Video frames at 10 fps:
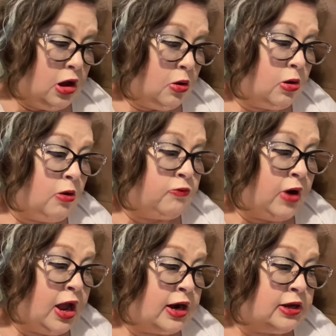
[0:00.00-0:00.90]
Well, a
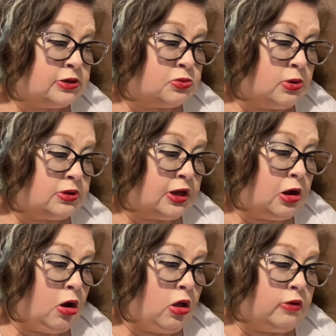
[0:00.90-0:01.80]
rat is what they
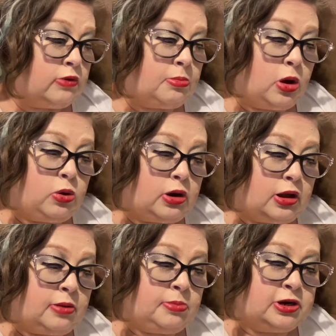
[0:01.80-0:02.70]
call a remote
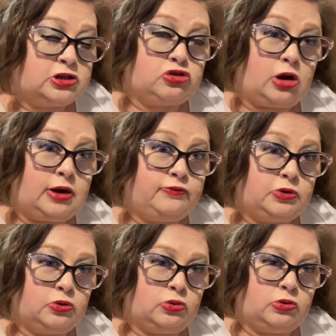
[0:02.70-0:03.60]
administrative
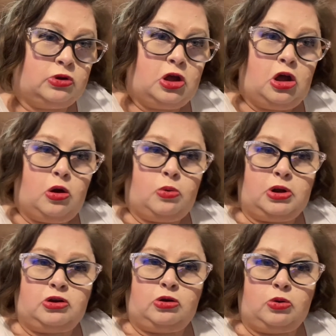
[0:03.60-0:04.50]
tool,
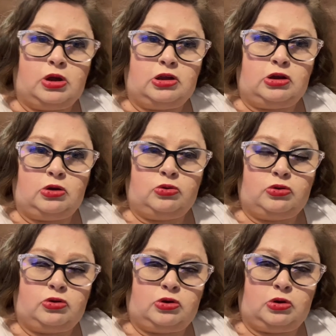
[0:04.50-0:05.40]
which you can
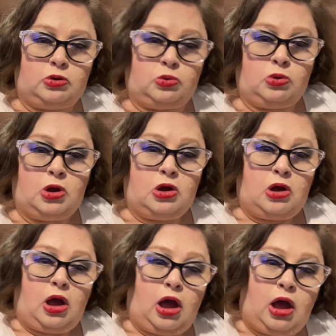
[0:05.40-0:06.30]
use to
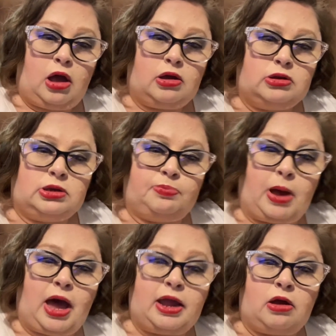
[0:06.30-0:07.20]

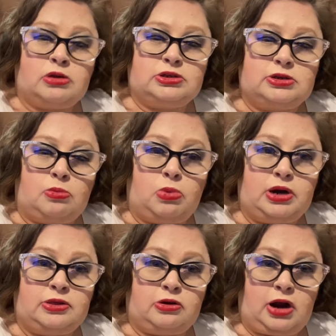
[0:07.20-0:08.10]
spy on someone
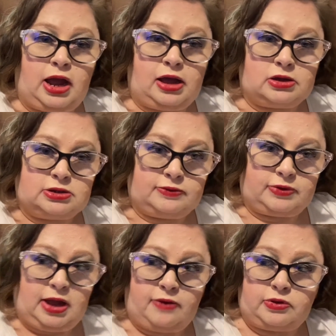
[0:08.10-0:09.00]
in their house if
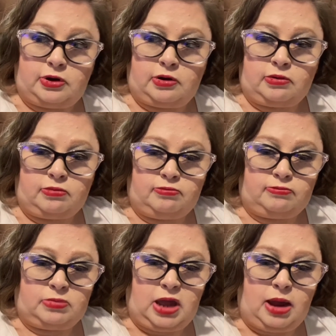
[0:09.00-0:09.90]
they have their
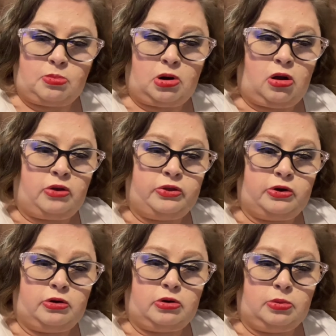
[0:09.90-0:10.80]
camera on
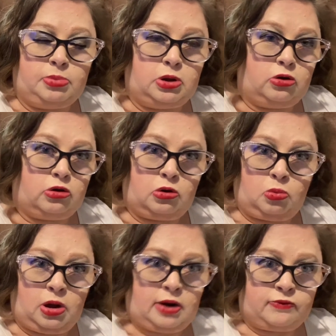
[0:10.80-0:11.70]
their computer or
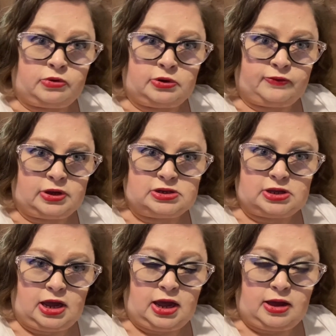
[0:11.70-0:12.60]
whatever device
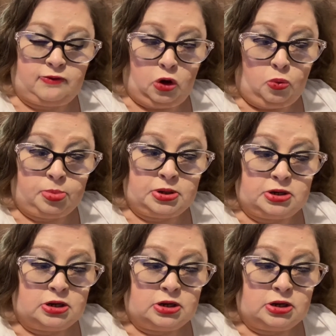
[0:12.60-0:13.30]
they have open.